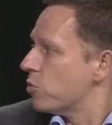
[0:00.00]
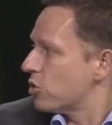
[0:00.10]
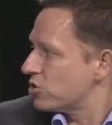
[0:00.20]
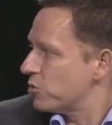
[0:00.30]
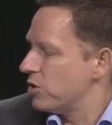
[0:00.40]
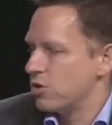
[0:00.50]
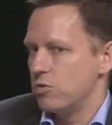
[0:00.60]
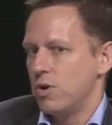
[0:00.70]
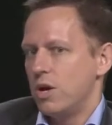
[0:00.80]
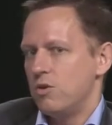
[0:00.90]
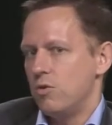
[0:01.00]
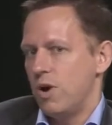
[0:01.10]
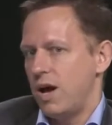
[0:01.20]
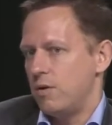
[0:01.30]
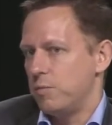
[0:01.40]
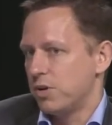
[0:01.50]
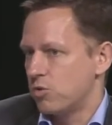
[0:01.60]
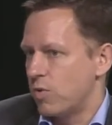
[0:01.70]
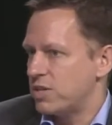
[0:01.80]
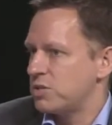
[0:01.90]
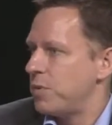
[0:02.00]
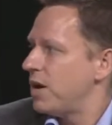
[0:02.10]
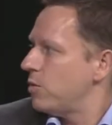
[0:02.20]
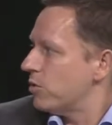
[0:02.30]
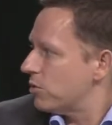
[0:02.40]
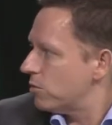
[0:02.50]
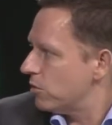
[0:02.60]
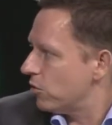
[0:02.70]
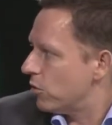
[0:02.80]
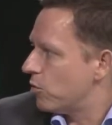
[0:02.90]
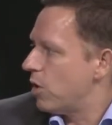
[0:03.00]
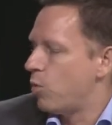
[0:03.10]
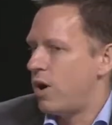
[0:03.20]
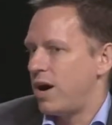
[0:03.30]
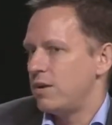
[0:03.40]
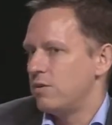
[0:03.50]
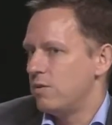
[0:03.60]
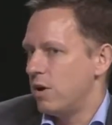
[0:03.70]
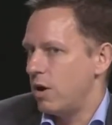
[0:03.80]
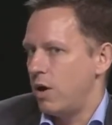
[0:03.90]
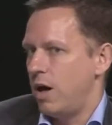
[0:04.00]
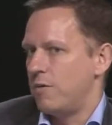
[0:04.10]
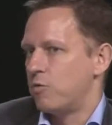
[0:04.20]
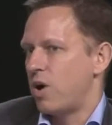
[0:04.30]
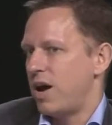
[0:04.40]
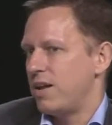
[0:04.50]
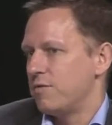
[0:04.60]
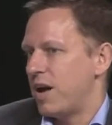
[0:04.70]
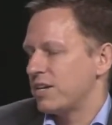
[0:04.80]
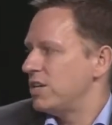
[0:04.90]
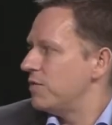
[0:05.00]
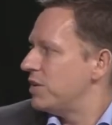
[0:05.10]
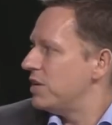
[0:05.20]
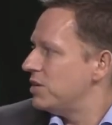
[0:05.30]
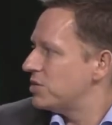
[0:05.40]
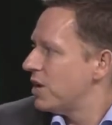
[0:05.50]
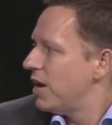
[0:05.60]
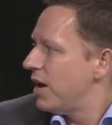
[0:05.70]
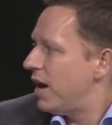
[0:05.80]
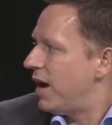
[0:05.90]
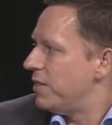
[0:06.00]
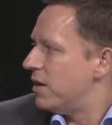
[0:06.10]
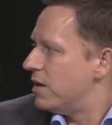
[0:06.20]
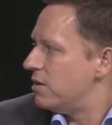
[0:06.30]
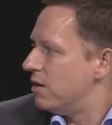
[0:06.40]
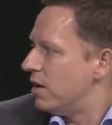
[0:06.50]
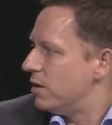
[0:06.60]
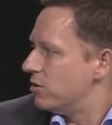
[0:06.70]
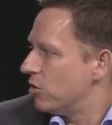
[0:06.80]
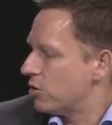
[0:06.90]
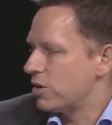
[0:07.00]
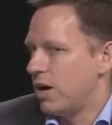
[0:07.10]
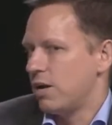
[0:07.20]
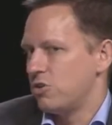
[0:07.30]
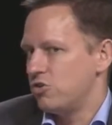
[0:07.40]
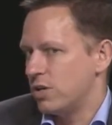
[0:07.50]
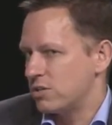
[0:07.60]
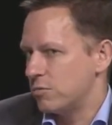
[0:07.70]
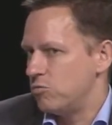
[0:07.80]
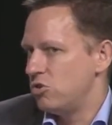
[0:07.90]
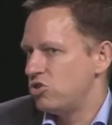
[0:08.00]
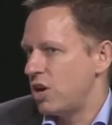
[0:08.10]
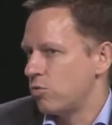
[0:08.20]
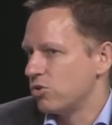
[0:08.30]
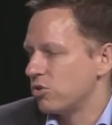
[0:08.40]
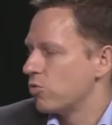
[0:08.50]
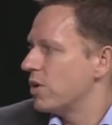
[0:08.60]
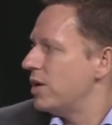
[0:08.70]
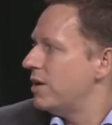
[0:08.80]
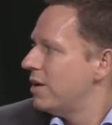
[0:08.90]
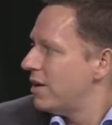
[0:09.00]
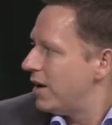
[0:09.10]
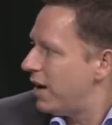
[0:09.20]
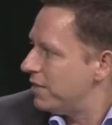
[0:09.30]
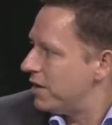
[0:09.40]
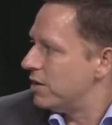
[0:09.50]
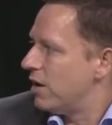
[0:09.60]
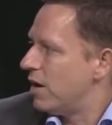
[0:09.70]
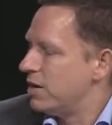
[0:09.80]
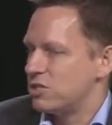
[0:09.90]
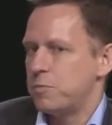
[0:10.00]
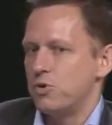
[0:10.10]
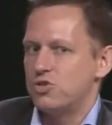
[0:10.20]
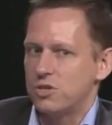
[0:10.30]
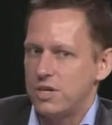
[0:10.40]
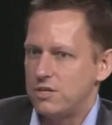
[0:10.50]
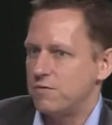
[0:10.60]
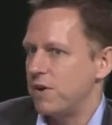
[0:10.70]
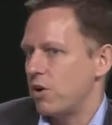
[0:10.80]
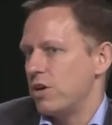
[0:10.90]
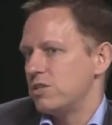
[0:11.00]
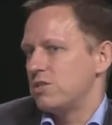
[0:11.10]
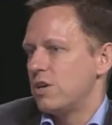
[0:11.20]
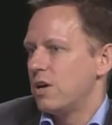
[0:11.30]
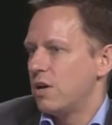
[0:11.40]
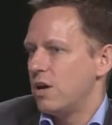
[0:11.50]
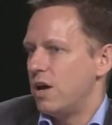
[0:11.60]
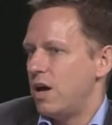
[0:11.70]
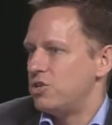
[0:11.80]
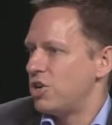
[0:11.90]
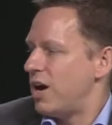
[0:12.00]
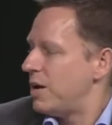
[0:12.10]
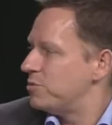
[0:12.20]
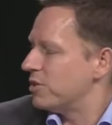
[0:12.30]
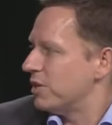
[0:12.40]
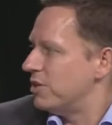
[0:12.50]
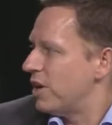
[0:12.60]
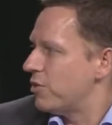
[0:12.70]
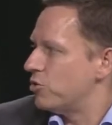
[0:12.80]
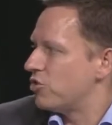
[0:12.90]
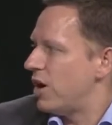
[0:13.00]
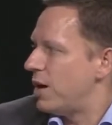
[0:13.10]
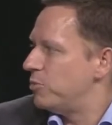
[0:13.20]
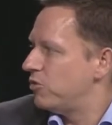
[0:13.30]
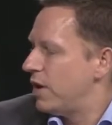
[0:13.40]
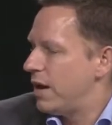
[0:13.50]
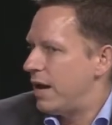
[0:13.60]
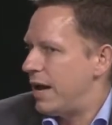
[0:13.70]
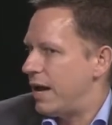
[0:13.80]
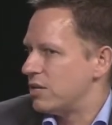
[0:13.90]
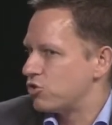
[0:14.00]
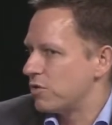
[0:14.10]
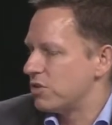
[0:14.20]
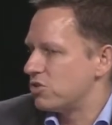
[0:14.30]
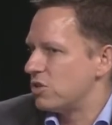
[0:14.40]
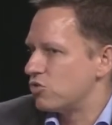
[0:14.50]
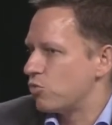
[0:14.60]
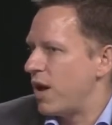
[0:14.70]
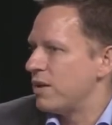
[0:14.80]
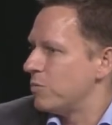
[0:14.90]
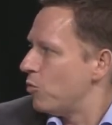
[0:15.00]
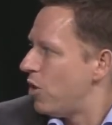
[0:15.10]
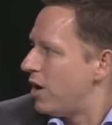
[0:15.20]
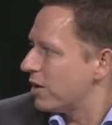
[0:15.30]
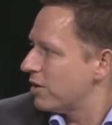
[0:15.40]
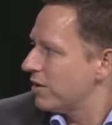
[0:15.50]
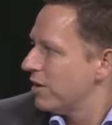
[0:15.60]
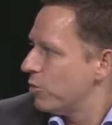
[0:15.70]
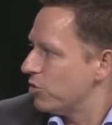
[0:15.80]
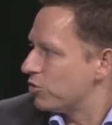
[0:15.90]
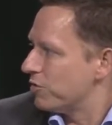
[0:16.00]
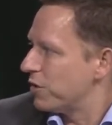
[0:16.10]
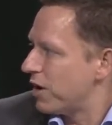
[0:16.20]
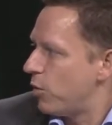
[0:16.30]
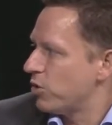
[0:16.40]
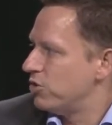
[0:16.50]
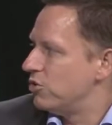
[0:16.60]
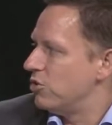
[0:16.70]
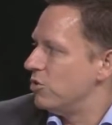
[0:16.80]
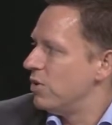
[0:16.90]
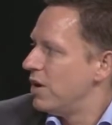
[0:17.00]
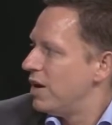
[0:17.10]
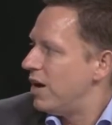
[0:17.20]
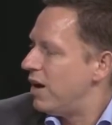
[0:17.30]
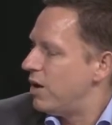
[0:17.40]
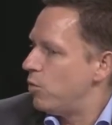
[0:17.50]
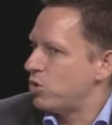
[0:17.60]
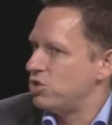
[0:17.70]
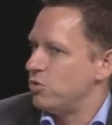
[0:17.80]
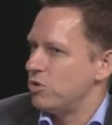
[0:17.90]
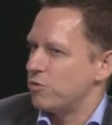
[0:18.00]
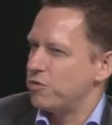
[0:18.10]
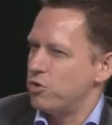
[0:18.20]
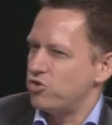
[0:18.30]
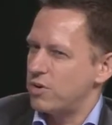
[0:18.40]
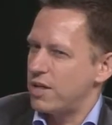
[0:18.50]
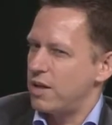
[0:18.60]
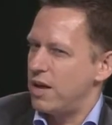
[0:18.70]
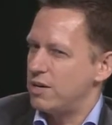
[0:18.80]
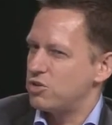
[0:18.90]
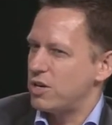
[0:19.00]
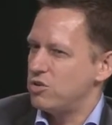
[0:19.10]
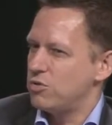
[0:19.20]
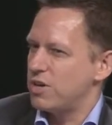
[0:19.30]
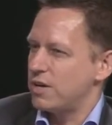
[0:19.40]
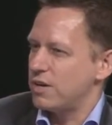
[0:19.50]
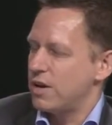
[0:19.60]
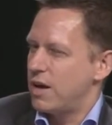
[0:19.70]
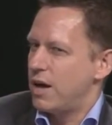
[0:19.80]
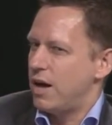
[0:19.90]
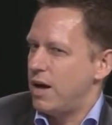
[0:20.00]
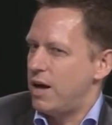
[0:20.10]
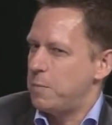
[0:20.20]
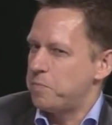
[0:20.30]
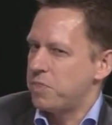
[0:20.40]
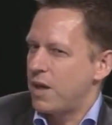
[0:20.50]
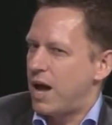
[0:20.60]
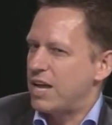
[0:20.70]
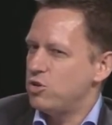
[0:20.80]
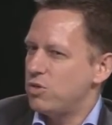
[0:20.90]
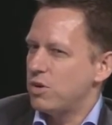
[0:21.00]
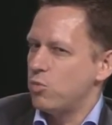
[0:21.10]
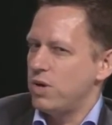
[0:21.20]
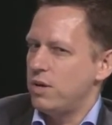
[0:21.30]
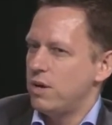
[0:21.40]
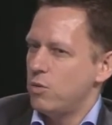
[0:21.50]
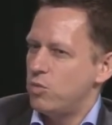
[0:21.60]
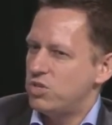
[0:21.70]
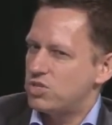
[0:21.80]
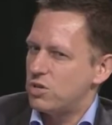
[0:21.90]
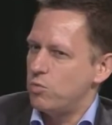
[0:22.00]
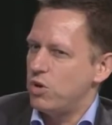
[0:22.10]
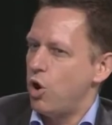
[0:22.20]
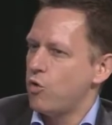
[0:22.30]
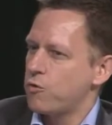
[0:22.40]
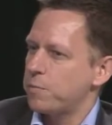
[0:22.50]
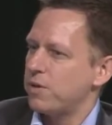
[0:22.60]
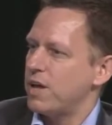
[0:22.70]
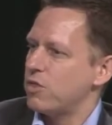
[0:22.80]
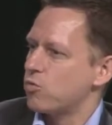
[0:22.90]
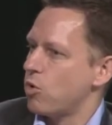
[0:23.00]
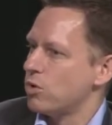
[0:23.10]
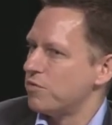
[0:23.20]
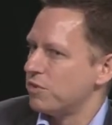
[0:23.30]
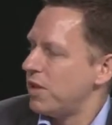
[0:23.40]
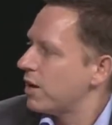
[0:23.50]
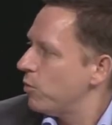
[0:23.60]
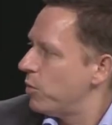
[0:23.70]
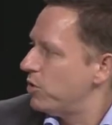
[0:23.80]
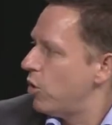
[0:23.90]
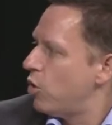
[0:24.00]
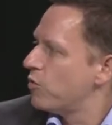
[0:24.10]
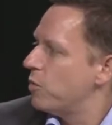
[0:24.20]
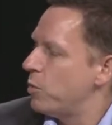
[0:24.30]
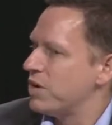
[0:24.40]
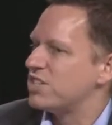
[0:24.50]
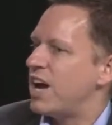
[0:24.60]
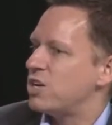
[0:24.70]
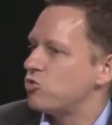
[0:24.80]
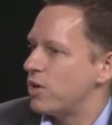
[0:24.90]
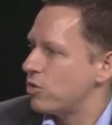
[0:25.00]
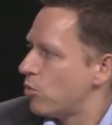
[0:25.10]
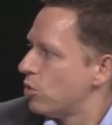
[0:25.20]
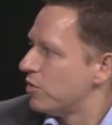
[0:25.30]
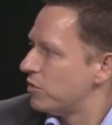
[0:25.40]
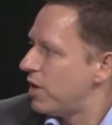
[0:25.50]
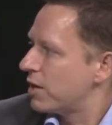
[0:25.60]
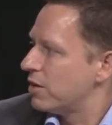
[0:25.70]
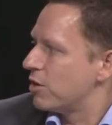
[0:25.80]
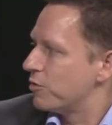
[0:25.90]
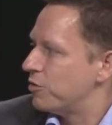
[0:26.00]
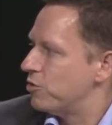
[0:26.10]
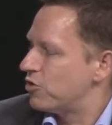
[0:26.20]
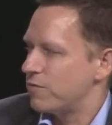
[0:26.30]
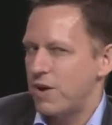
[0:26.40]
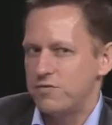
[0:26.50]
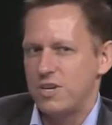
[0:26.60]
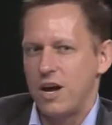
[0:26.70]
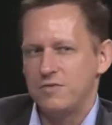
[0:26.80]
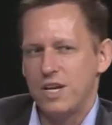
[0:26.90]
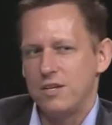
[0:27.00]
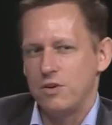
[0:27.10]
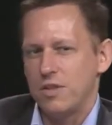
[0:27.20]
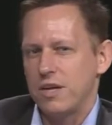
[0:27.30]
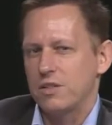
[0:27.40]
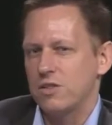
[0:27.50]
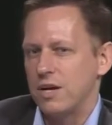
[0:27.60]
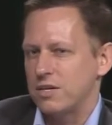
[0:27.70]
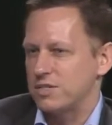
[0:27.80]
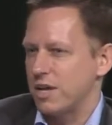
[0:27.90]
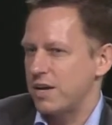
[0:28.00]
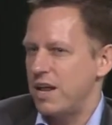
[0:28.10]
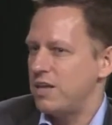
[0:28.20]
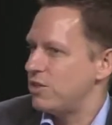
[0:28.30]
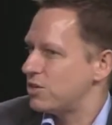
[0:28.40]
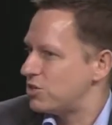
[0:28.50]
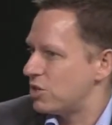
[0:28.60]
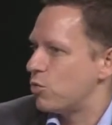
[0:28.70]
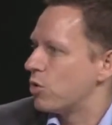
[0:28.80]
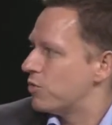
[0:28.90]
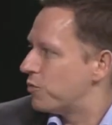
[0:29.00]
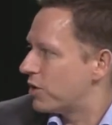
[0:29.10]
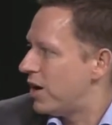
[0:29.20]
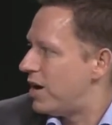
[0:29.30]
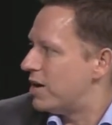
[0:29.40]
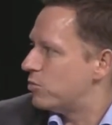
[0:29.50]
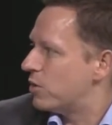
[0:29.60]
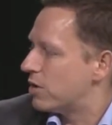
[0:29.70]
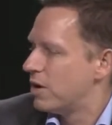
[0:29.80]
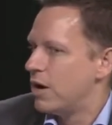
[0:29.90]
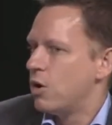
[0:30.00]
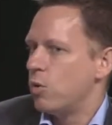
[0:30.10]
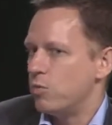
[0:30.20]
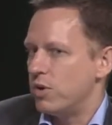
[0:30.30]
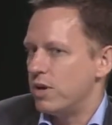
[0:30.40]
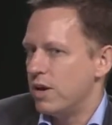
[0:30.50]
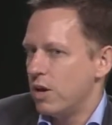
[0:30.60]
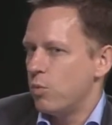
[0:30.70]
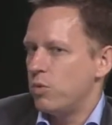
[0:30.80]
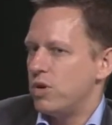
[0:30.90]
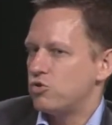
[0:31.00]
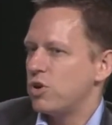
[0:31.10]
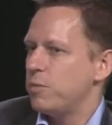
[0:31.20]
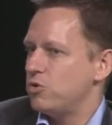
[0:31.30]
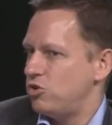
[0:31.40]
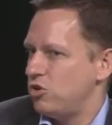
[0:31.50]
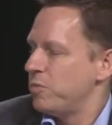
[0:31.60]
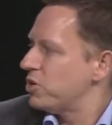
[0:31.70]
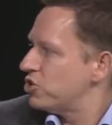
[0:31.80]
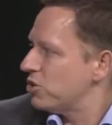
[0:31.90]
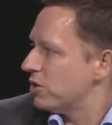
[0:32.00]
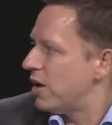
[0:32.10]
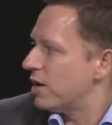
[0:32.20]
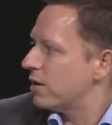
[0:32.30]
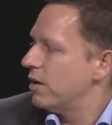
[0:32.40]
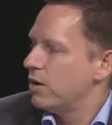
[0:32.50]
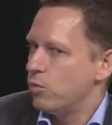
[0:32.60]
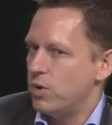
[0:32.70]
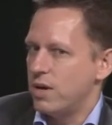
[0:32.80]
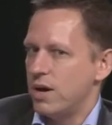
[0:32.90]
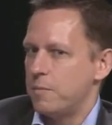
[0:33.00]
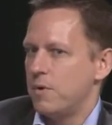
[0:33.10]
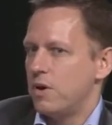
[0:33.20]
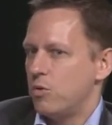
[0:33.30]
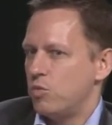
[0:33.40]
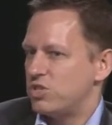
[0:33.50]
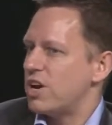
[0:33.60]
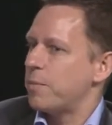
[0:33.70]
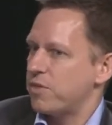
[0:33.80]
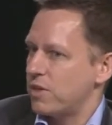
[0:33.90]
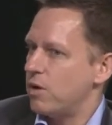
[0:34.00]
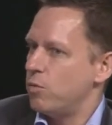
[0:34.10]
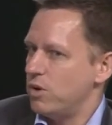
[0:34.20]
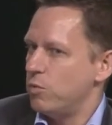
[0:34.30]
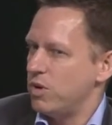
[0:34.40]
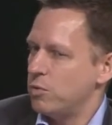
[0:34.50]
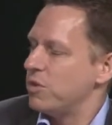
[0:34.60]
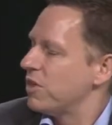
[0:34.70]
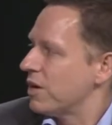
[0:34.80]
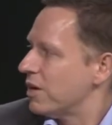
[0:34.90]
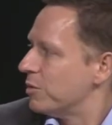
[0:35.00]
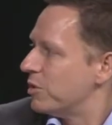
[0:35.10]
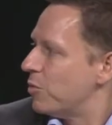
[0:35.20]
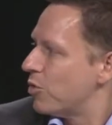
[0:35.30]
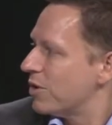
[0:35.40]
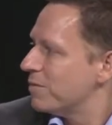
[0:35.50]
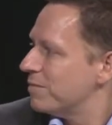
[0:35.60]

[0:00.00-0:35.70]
works, where you, know, you, you build a resume with you know, a wide uh, variety of activities, and then uh, you go to college, you get some general degree, and then uh, it's supposed to lead to various uh, mm-hmm. jobs that lead to other jobs, mm-hmm. and it's sort of this, this random walk where you sort of figure out what to do, right. Uh, what to do in your future. And, I, and so I do think um, I do think we, we, we overplay the role of luck, when we, over, when we exaggerate the role of luck in our future. I've, I've, I've, said, you know, I think luck is like an atheistic word for God, where when we, when we attribute too much to luck, we, um, we stop think, we, we could be thinking a little bit more.